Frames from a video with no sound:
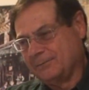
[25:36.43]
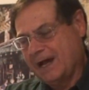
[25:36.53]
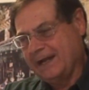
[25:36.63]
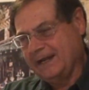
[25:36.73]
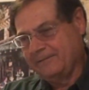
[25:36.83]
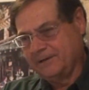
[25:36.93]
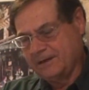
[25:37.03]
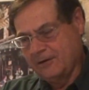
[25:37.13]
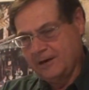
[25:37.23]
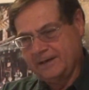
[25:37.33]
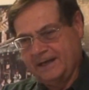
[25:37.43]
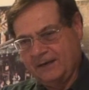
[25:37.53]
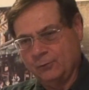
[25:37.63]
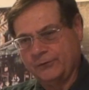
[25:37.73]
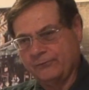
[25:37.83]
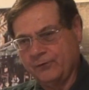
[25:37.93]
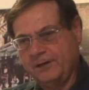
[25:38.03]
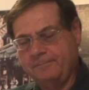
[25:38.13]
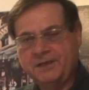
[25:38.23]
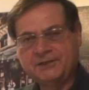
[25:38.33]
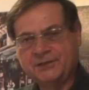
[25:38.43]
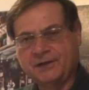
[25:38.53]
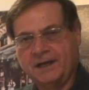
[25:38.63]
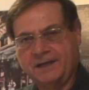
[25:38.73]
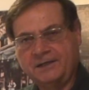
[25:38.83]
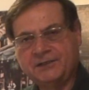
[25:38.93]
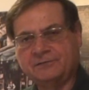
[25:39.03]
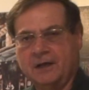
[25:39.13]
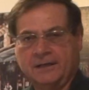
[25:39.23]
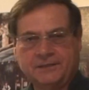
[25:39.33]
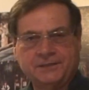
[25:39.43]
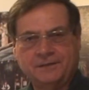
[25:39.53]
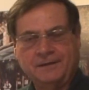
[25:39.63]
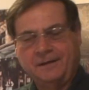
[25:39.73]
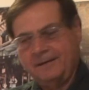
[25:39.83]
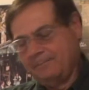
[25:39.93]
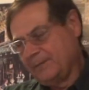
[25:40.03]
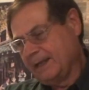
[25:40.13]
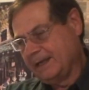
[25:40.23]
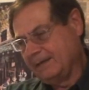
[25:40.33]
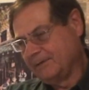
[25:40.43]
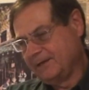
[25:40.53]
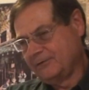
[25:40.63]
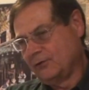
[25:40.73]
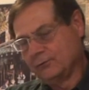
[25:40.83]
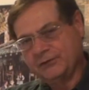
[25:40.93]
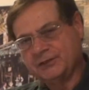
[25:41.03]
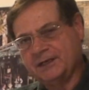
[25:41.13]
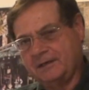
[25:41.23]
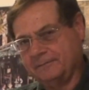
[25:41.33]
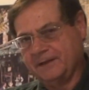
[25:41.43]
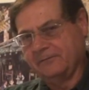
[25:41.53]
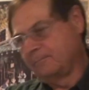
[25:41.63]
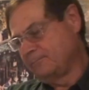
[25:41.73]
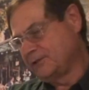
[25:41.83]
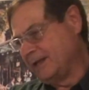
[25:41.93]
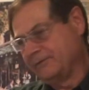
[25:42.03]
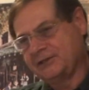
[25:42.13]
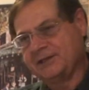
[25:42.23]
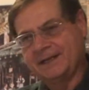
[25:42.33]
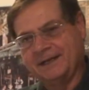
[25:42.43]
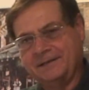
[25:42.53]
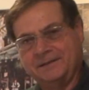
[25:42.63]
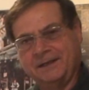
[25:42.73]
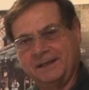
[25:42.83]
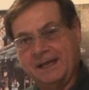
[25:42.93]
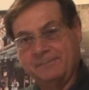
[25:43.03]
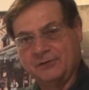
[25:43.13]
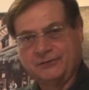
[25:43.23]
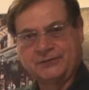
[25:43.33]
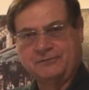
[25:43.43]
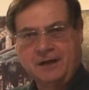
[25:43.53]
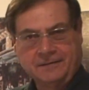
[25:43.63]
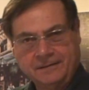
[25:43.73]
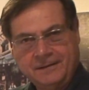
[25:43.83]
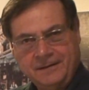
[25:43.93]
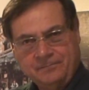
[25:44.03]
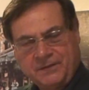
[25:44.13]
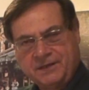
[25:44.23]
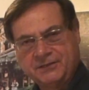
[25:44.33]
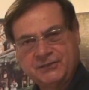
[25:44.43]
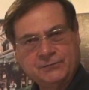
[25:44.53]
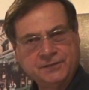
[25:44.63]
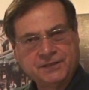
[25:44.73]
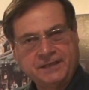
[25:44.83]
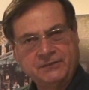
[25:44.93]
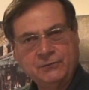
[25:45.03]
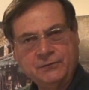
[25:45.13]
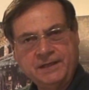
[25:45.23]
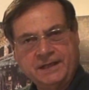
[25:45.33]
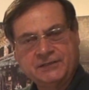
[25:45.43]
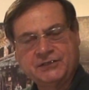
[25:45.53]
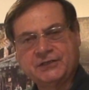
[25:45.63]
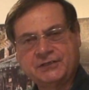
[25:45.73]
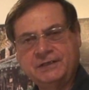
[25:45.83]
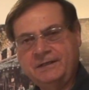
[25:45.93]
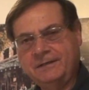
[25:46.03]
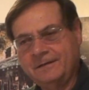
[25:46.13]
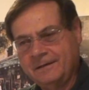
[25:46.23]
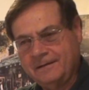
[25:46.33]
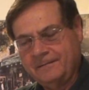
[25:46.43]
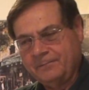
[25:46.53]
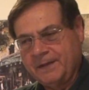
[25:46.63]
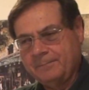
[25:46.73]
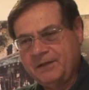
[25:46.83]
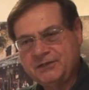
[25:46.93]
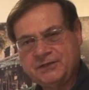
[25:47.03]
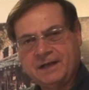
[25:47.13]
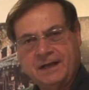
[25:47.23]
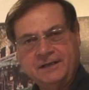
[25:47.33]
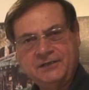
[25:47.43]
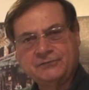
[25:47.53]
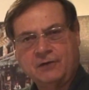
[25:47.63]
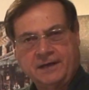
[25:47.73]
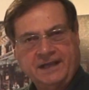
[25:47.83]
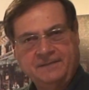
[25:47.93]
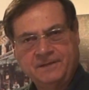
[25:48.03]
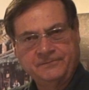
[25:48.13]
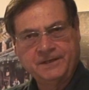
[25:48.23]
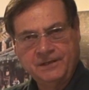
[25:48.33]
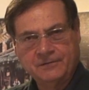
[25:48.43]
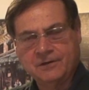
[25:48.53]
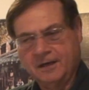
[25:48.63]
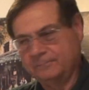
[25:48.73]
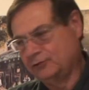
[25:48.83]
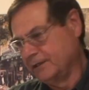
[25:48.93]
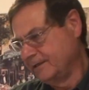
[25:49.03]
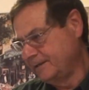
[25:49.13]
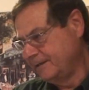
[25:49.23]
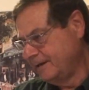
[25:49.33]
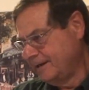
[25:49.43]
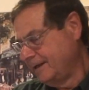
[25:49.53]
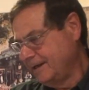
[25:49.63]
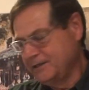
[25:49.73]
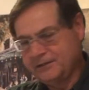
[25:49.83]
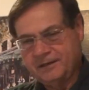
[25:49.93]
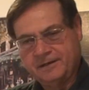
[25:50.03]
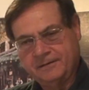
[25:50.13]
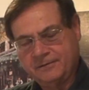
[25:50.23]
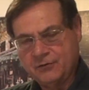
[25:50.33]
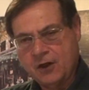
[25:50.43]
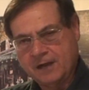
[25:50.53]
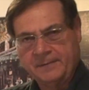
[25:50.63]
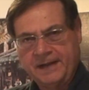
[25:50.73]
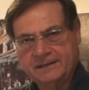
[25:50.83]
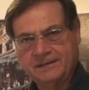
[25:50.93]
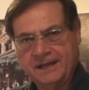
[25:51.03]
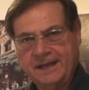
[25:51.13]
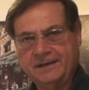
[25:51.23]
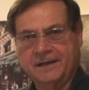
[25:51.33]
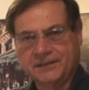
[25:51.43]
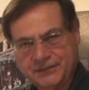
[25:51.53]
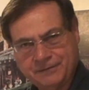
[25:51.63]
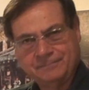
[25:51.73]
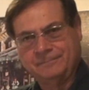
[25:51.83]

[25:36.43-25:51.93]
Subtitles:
I have a card now with 3 PCIe slots, and I'm going to note to self, never stick anything in that middle slot, because as soon as I do, the X16 PCIe slot I have my video card plugged in is going to knock back to 8X.